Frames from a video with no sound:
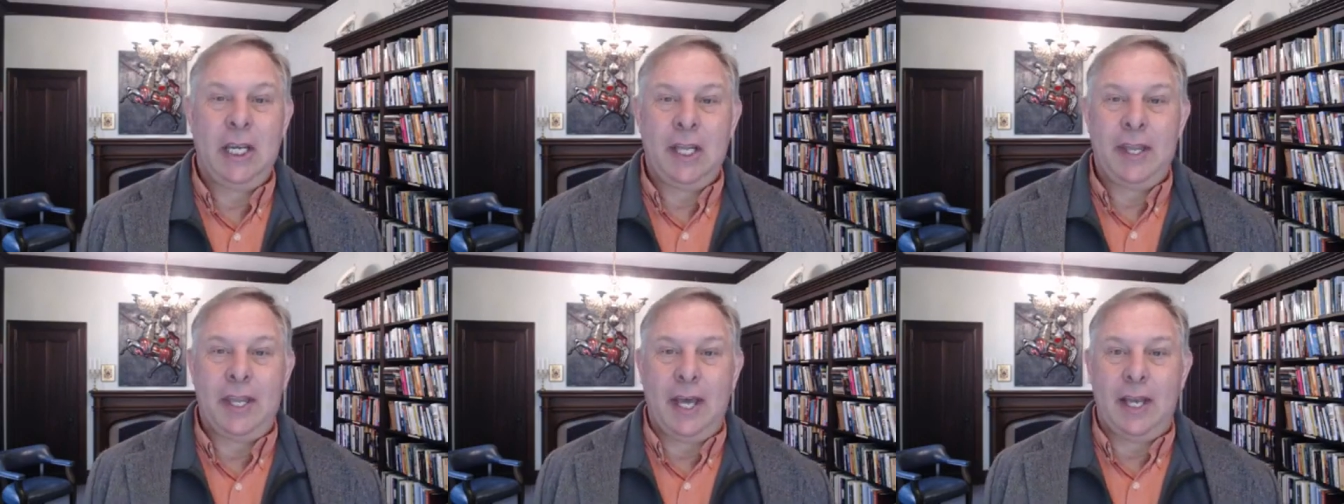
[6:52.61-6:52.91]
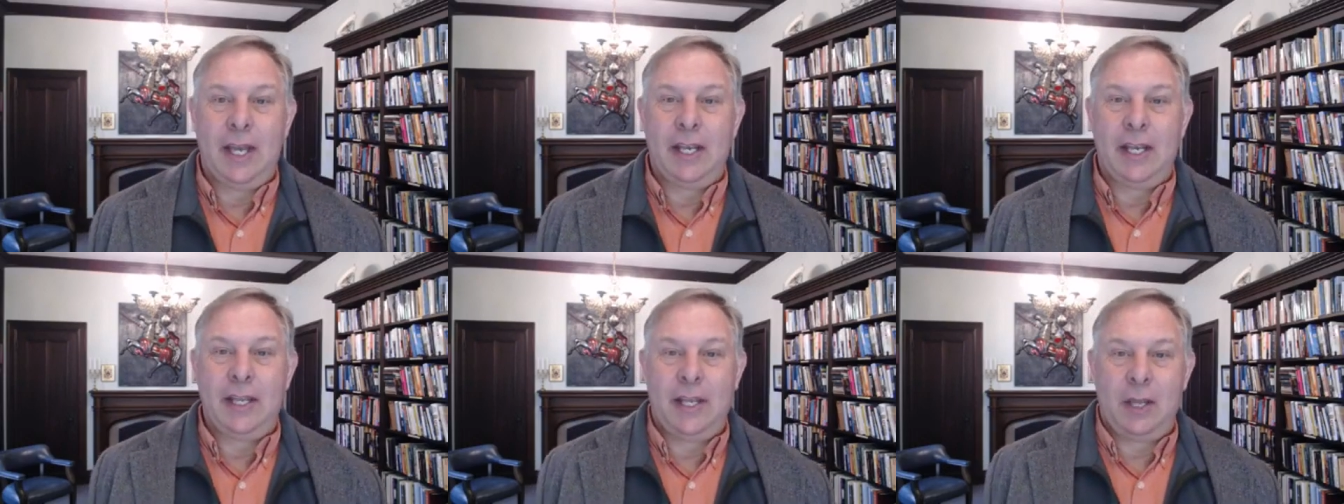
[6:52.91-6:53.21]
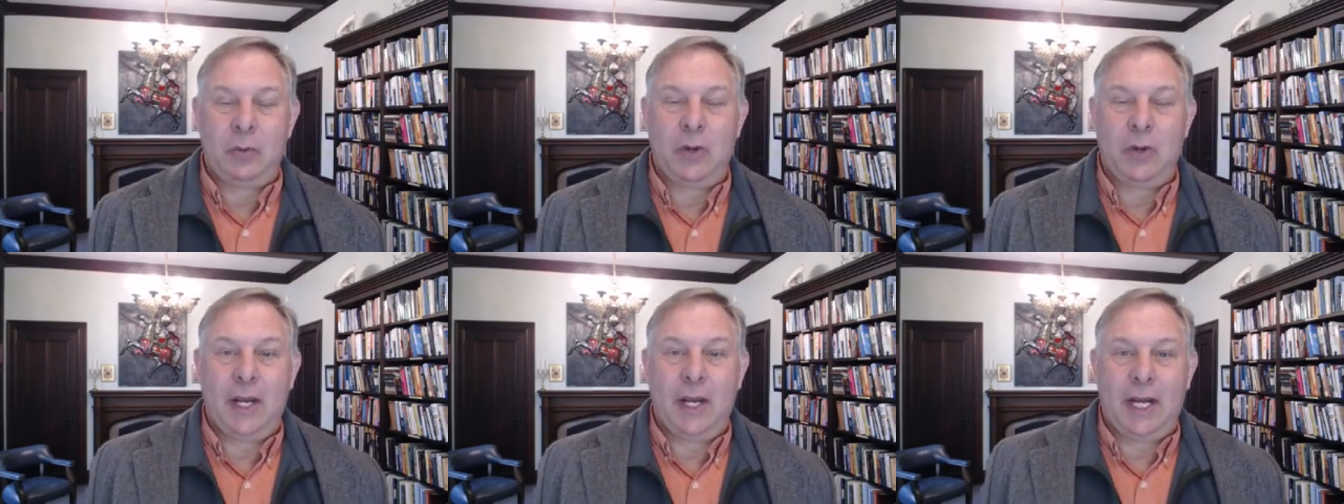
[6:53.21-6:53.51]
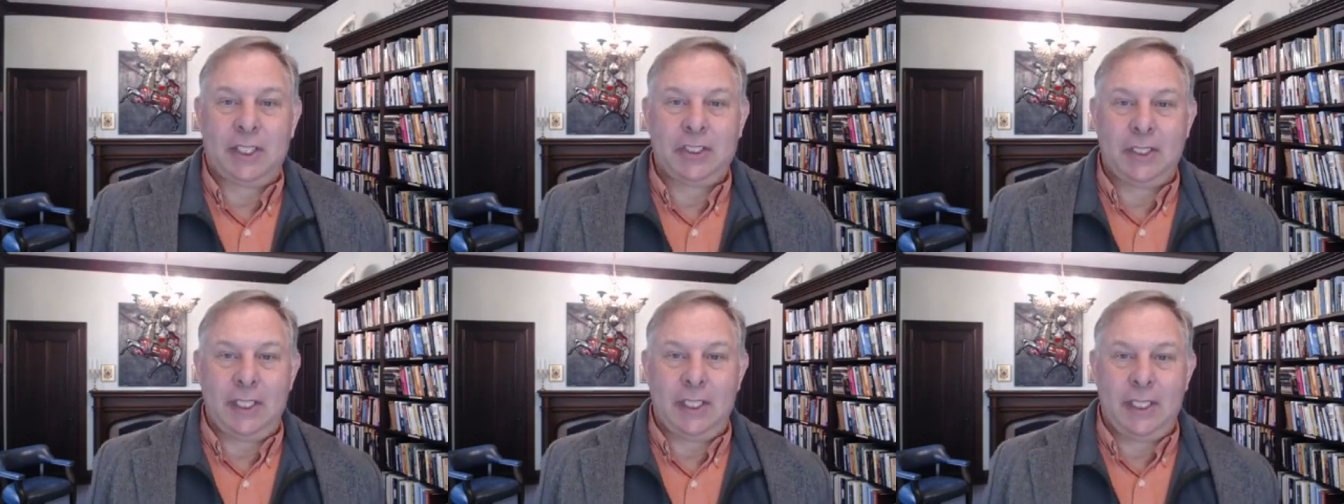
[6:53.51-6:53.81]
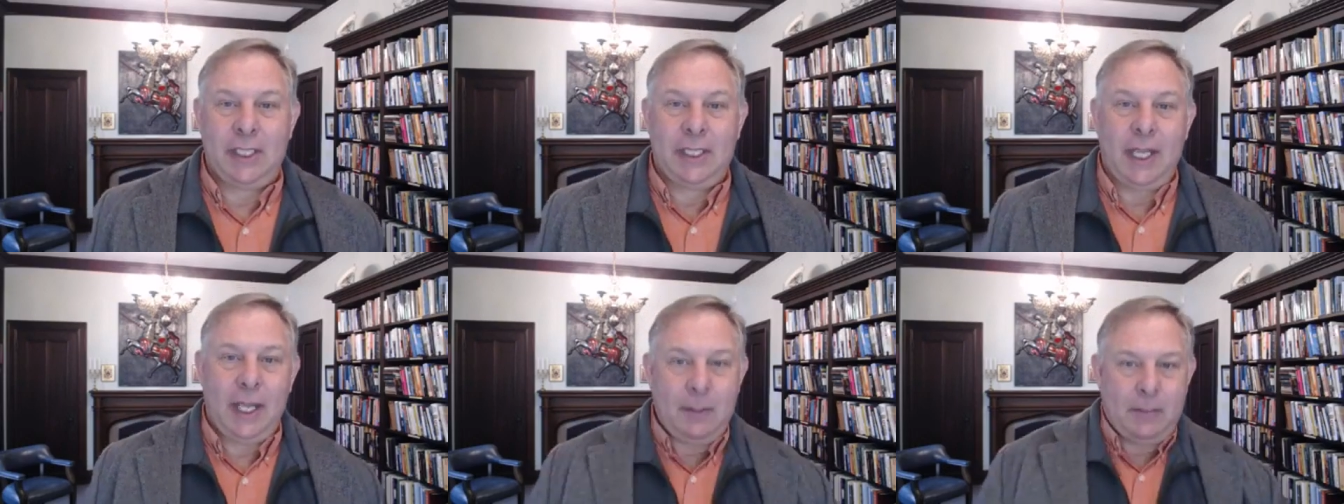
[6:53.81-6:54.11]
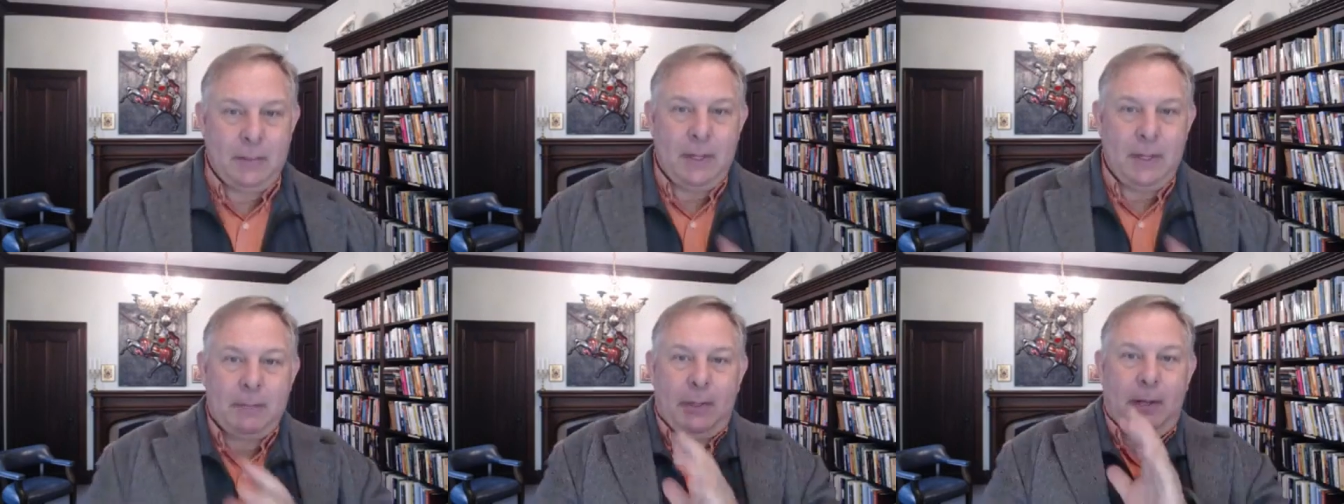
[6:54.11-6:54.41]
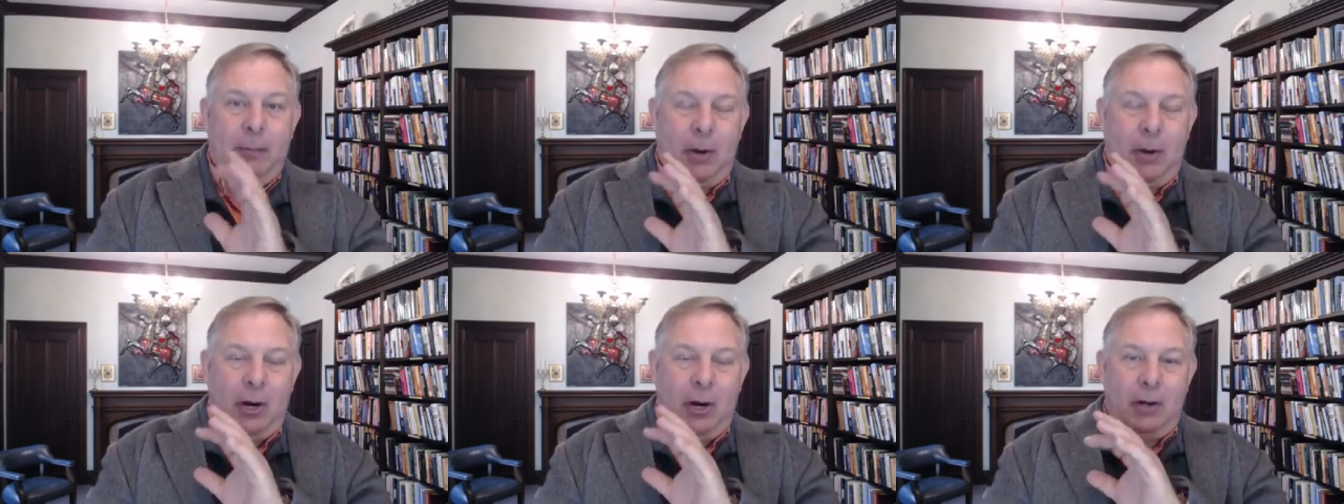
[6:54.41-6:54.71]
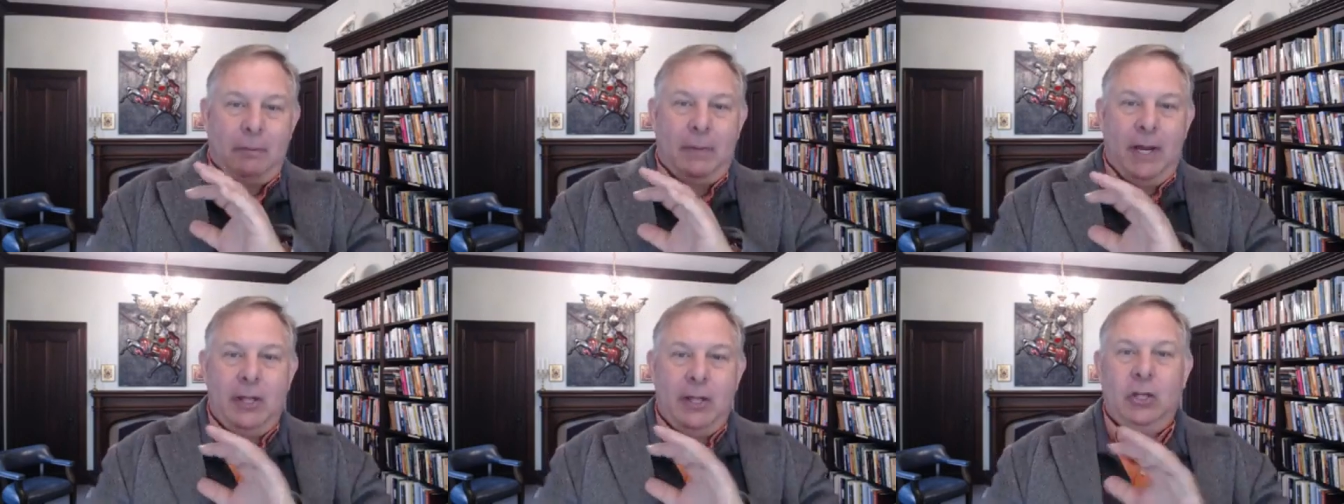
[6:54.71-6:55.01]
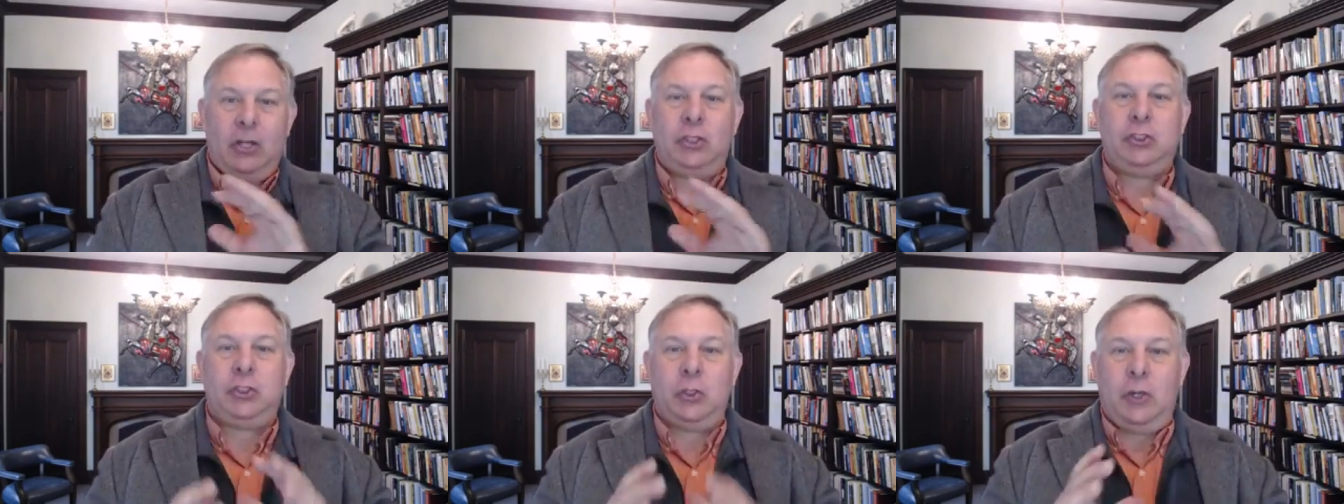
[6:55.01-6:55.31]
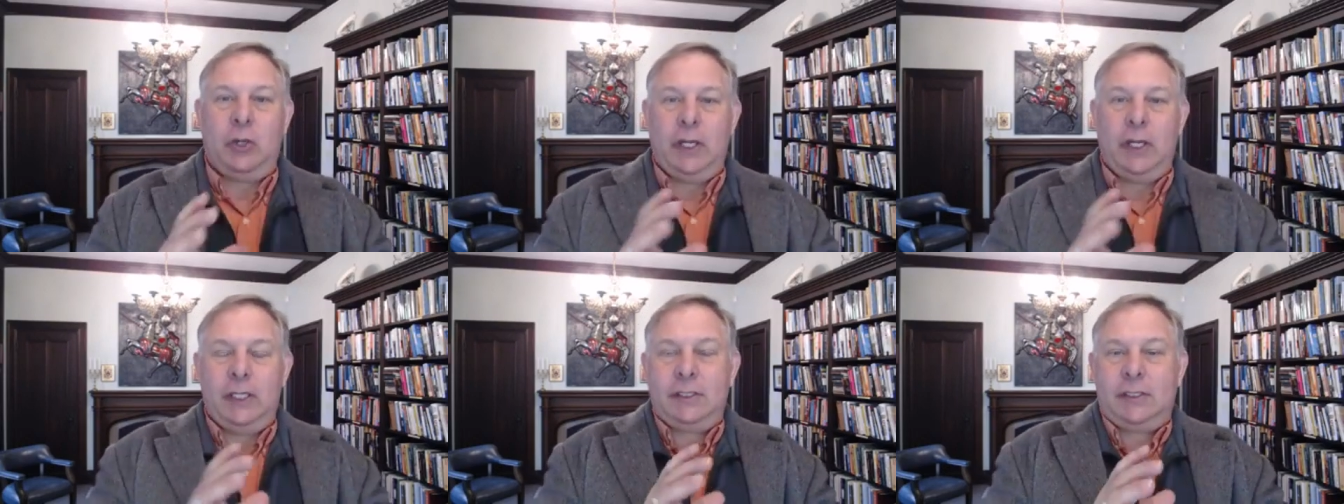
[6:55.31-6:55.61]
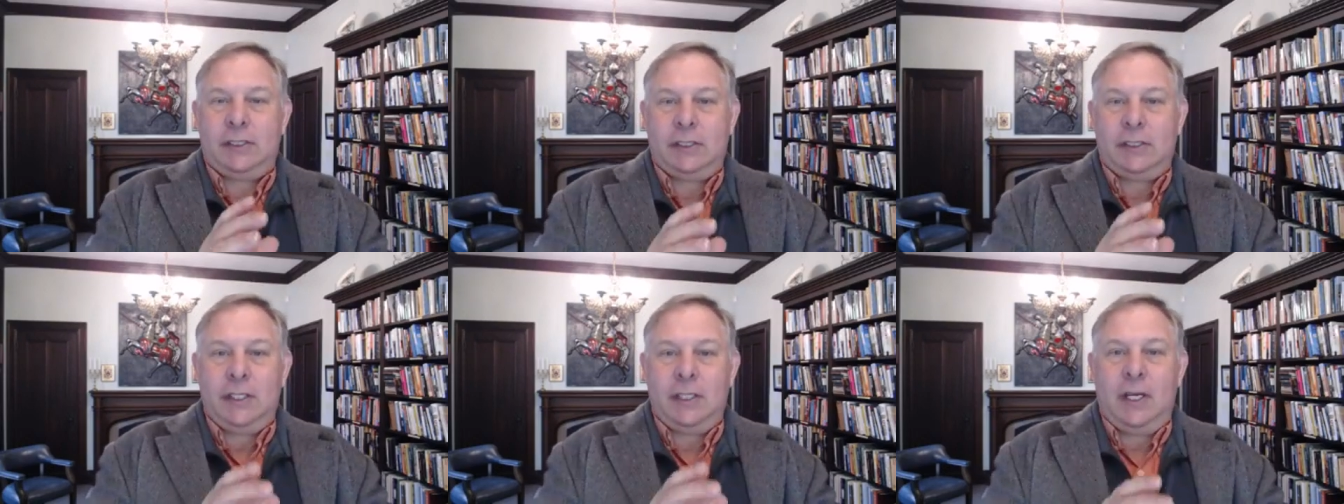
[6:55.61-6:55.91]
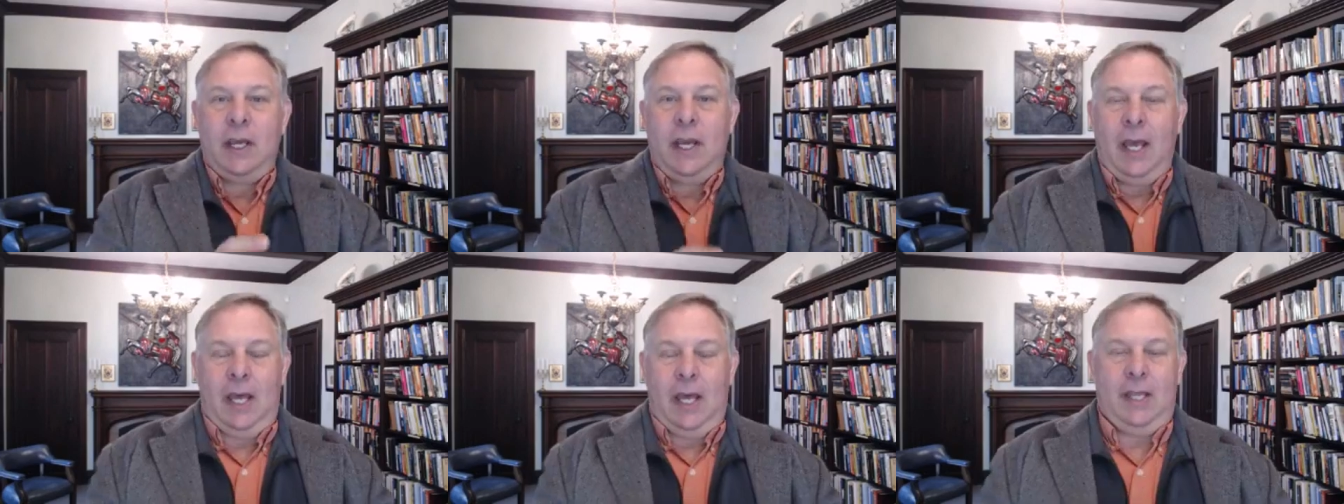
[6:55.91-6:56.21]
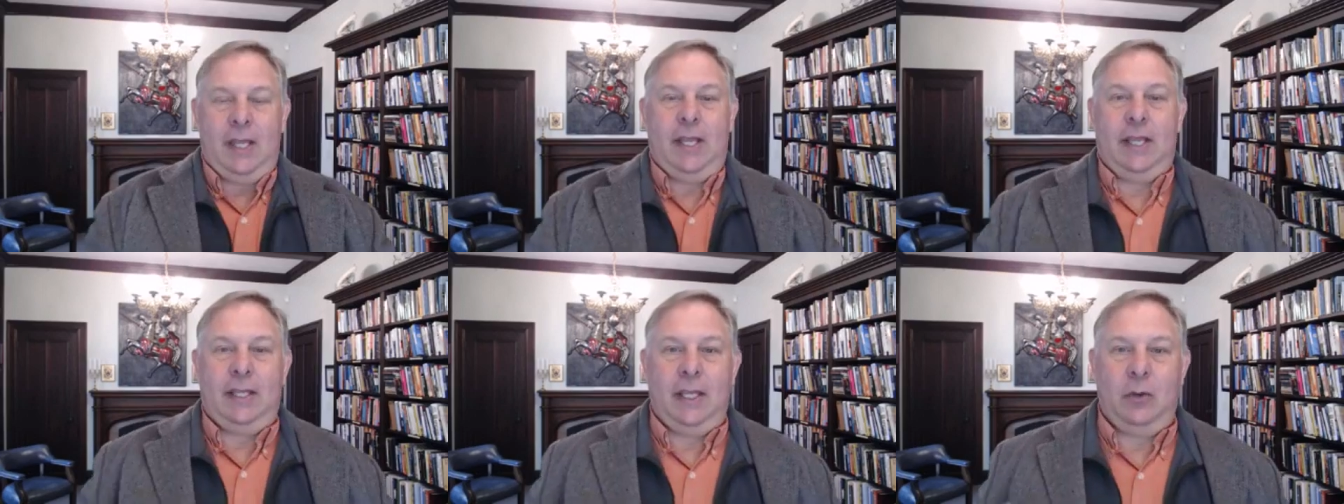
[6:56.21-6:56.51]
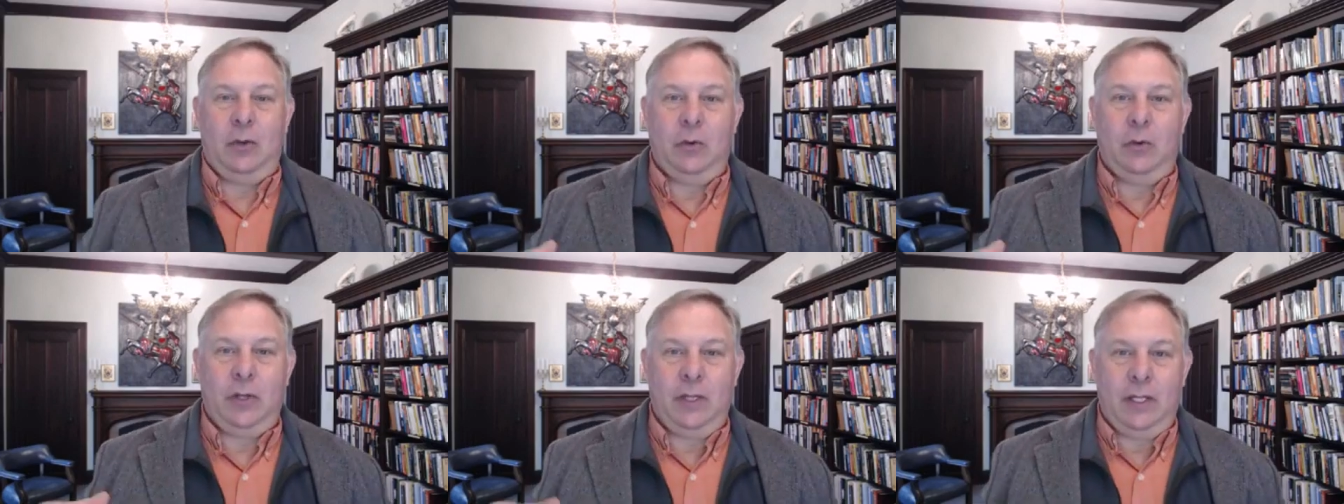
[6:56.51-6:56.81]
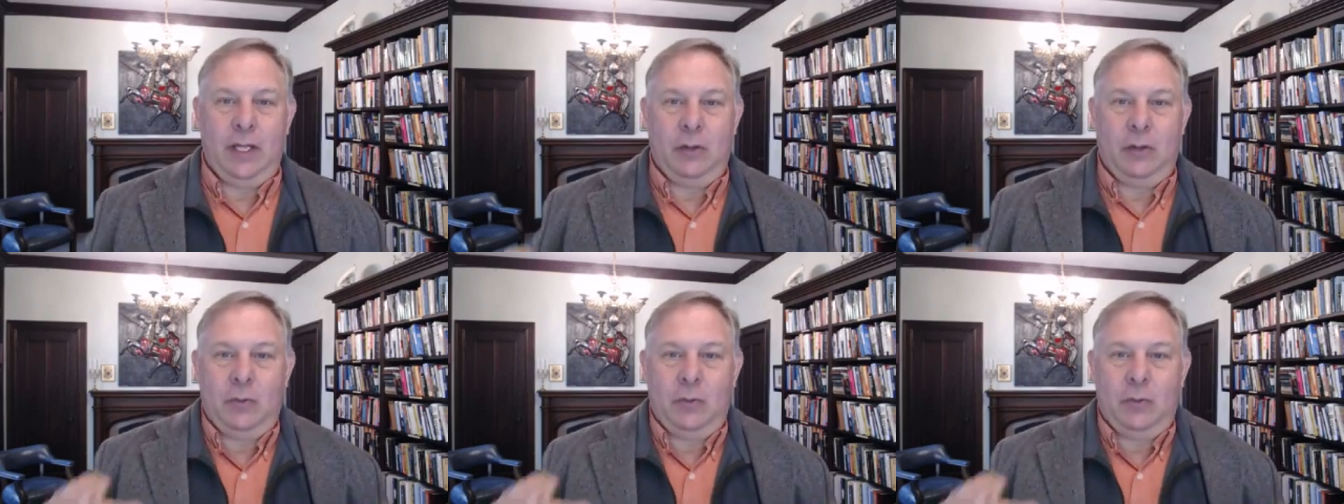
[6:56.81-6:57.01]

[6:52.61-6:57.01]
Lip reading: That they would actually take people apart by their joints, and that they would